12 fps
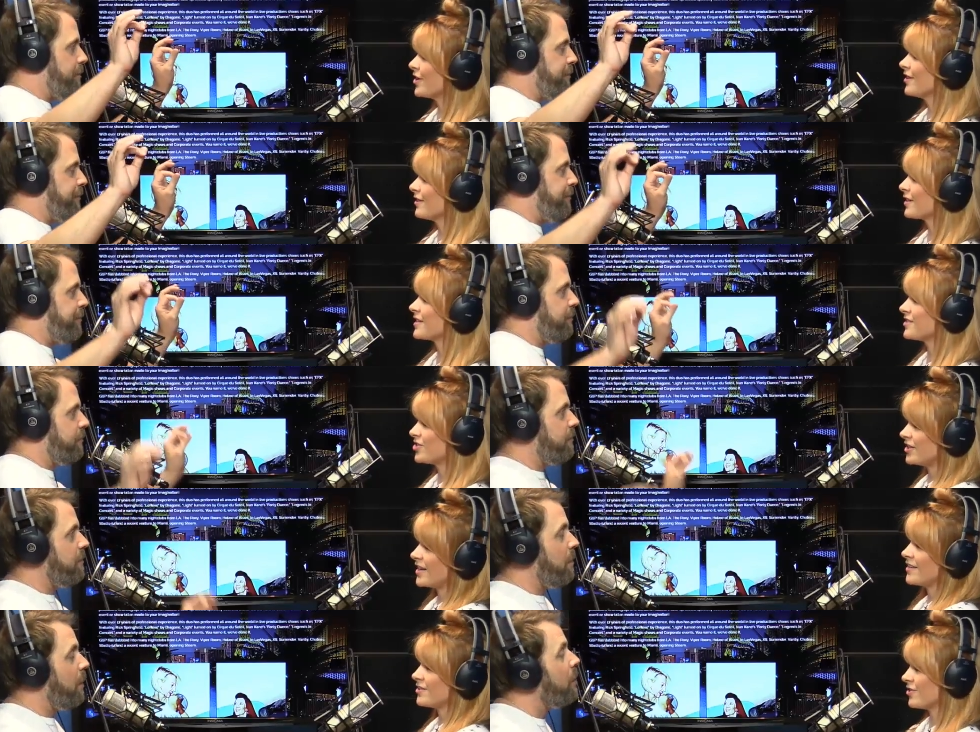Speaker 1: because mm-hmm.
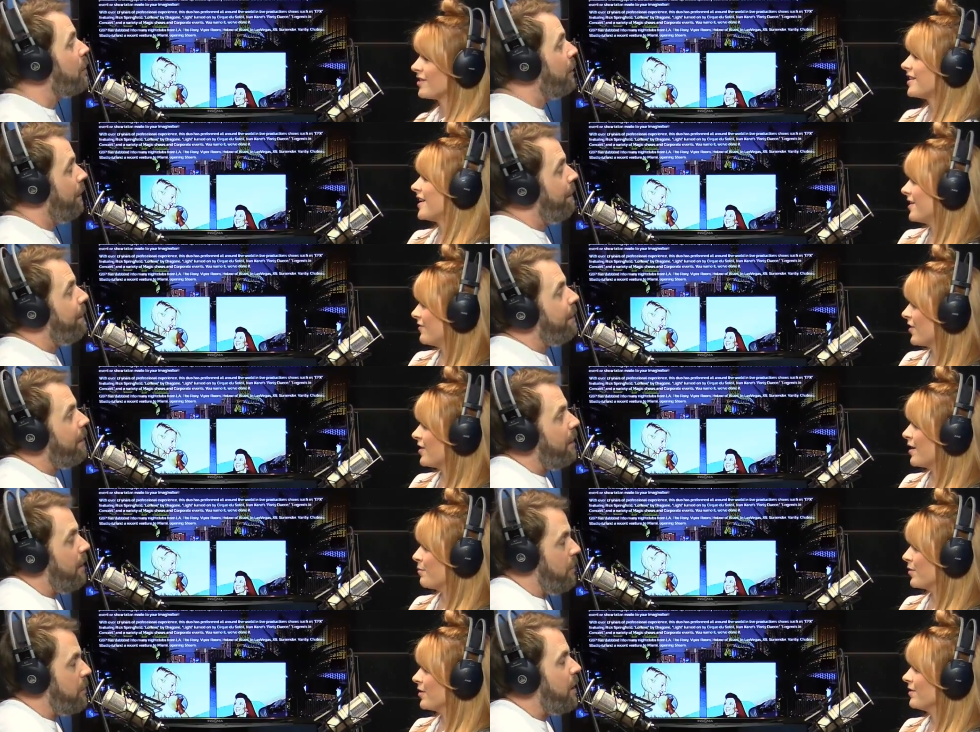she entered at the end of our
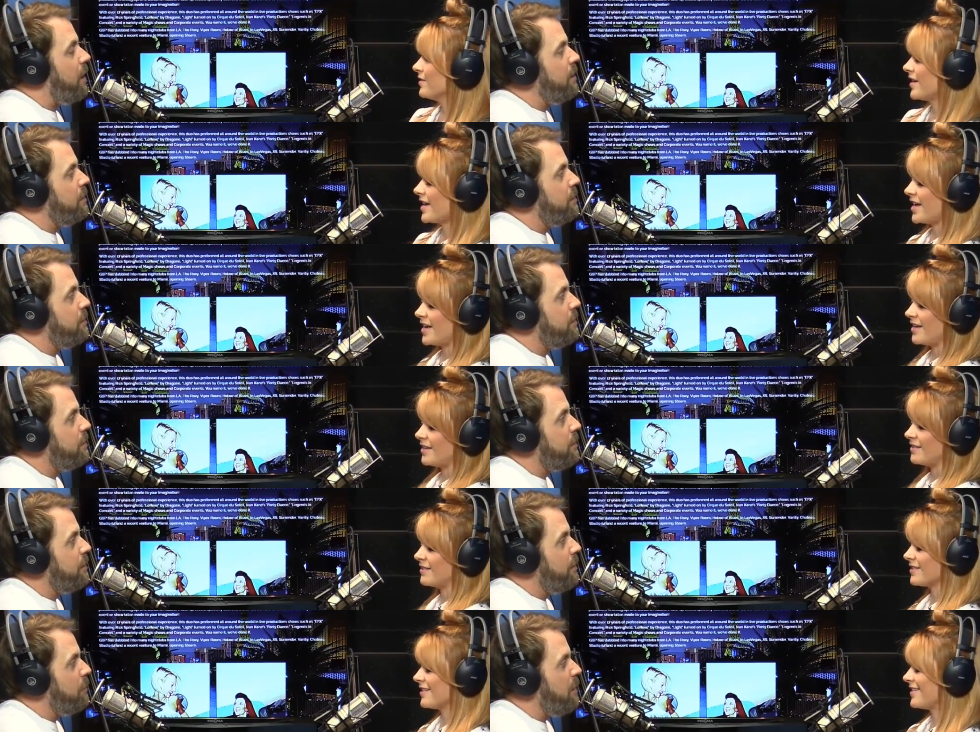number okay
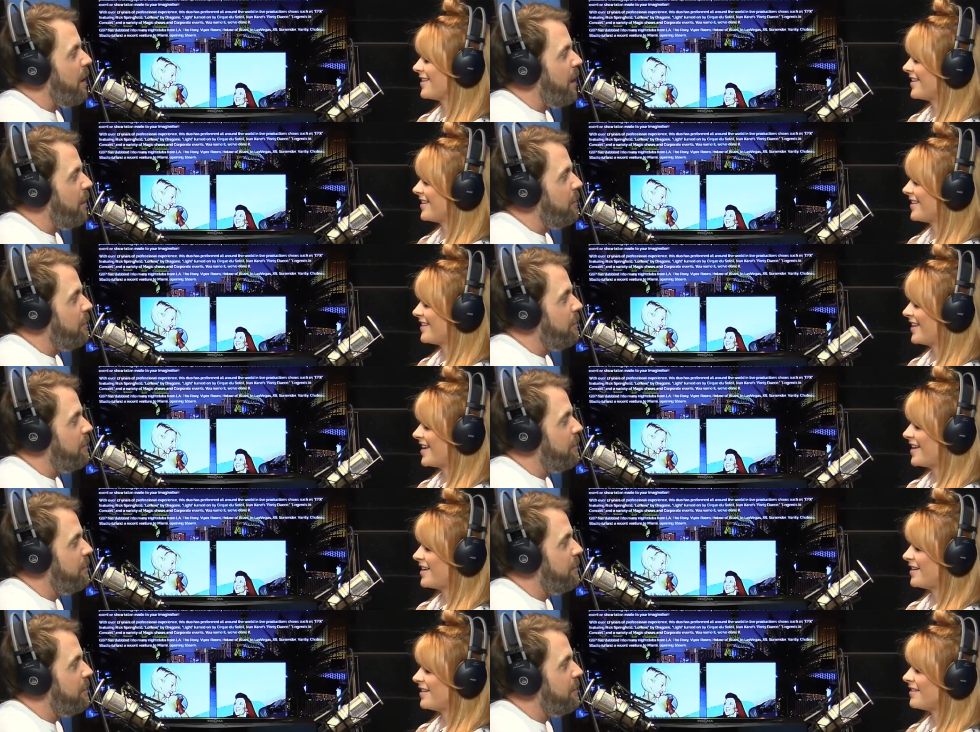and wow.
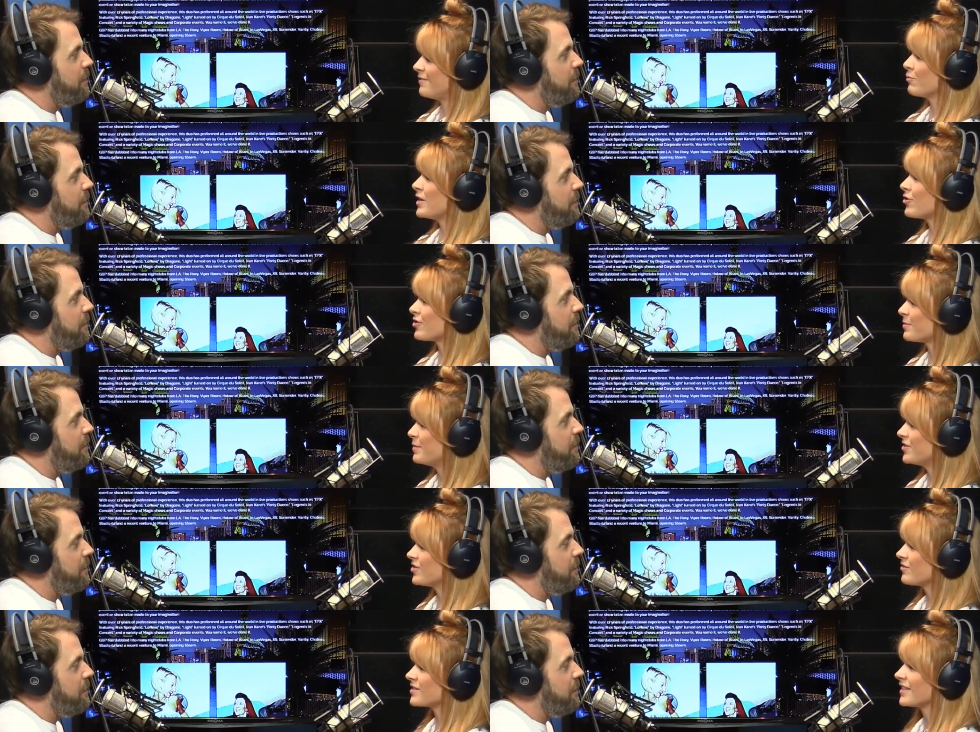then read her
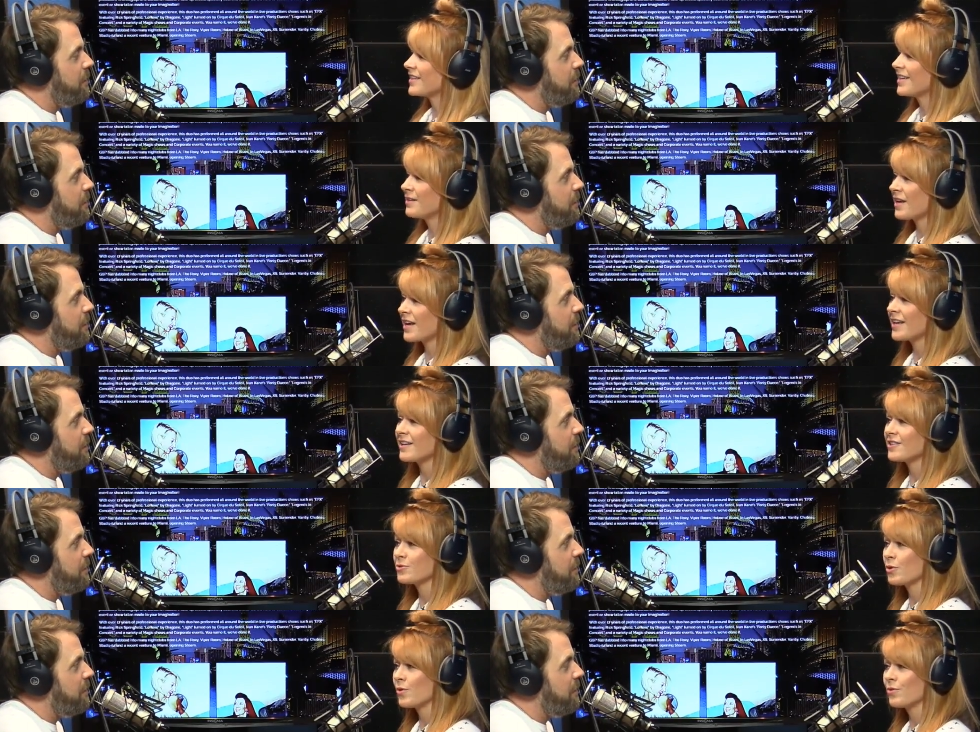speech and i was like can i get a
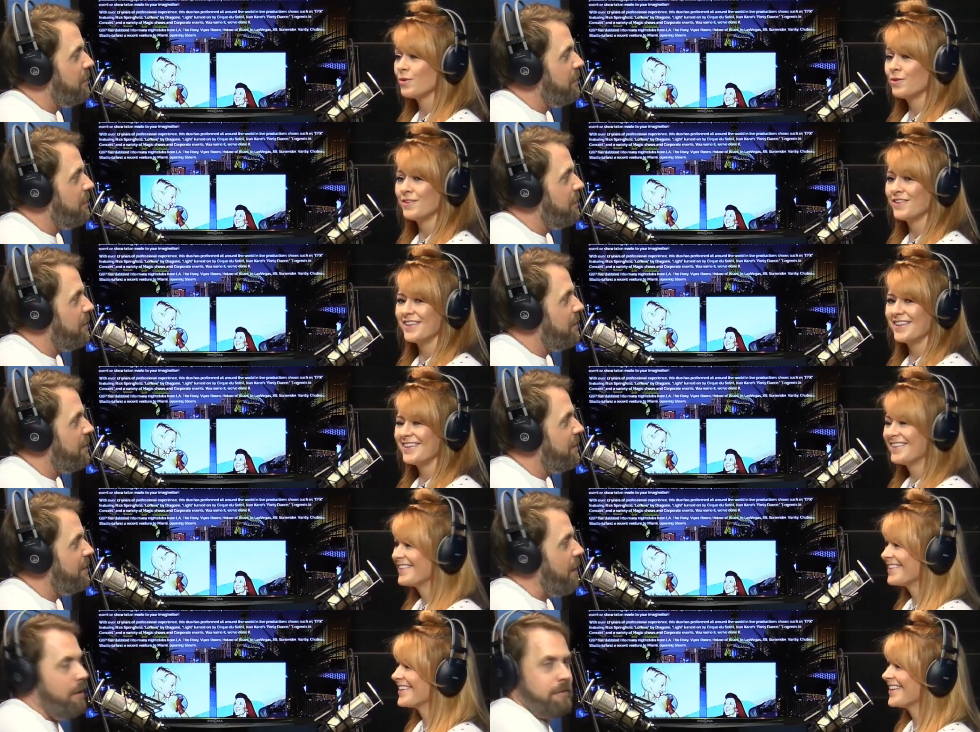scroll through
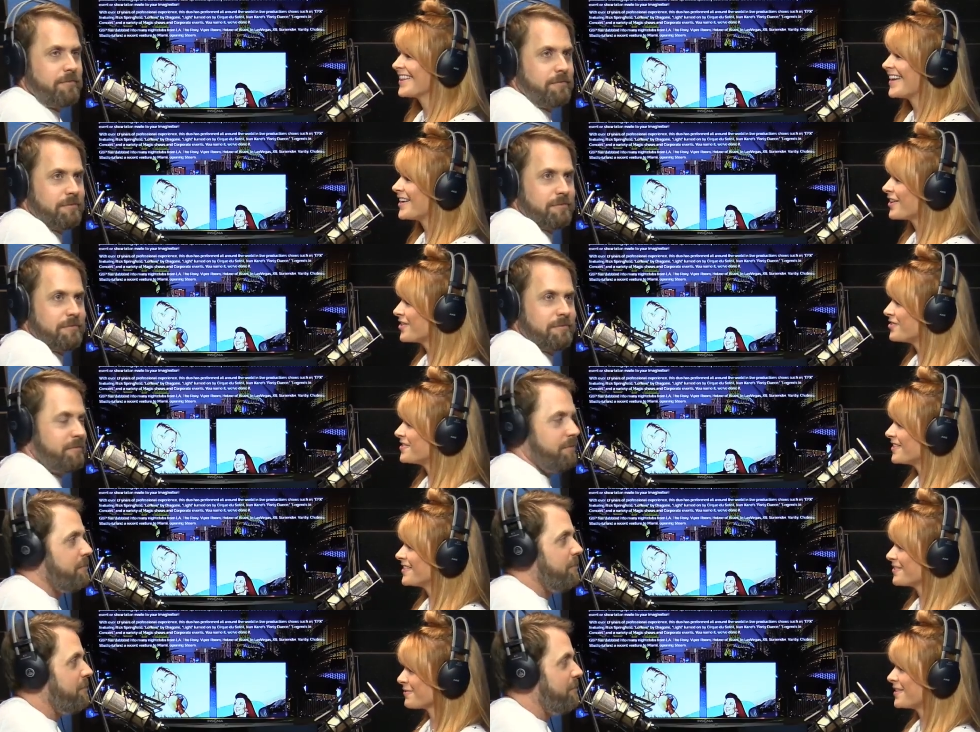like are you
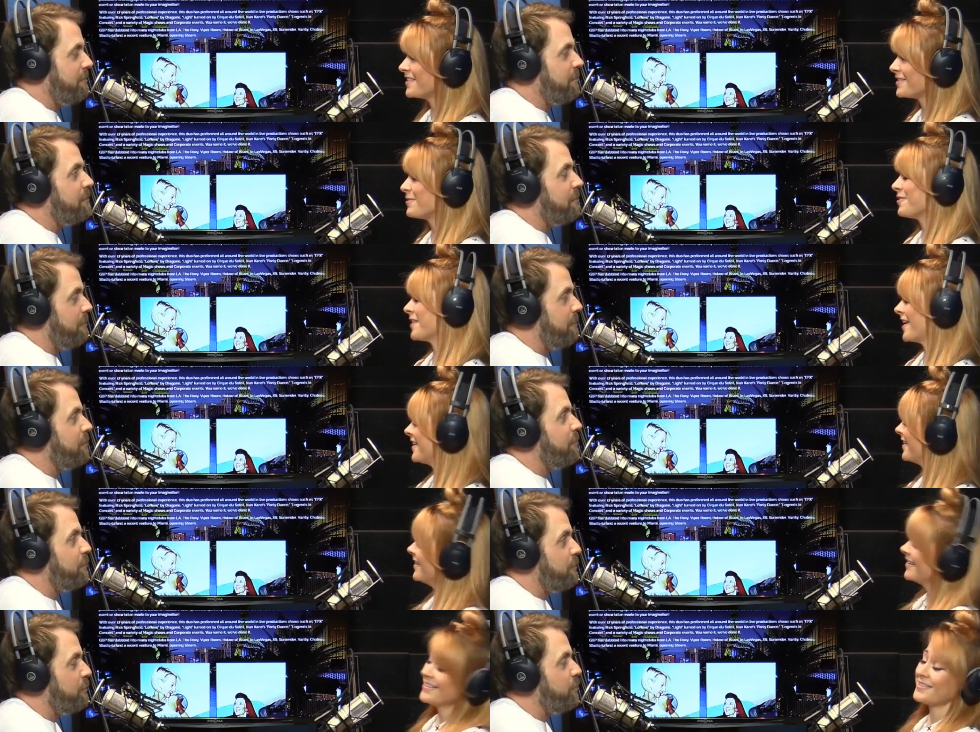serious read this okay
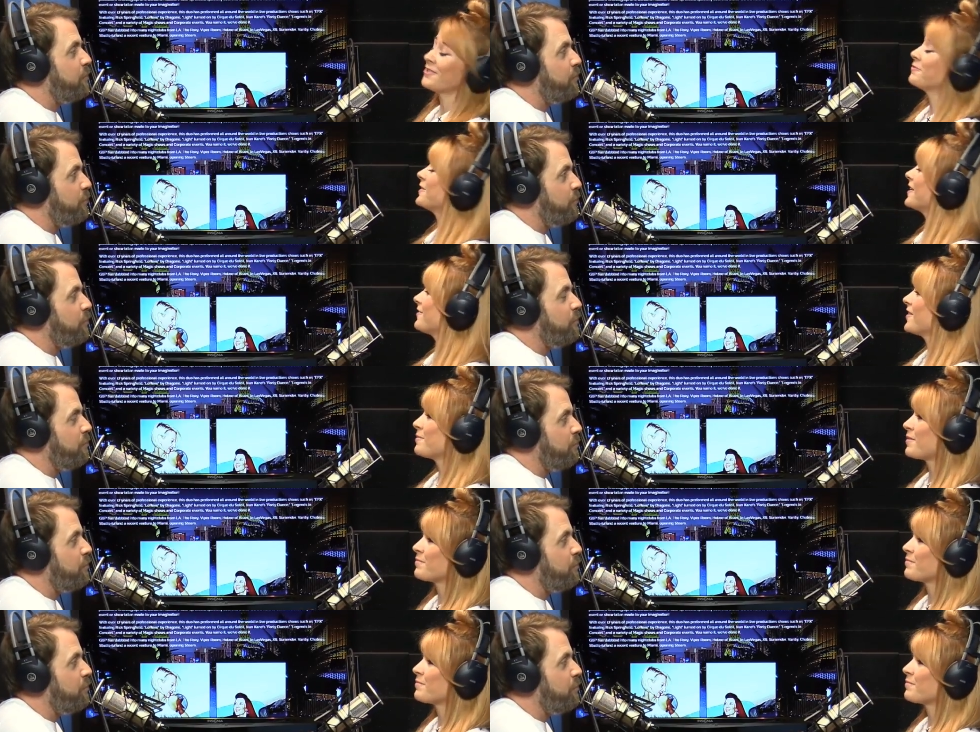so whatever, I'm up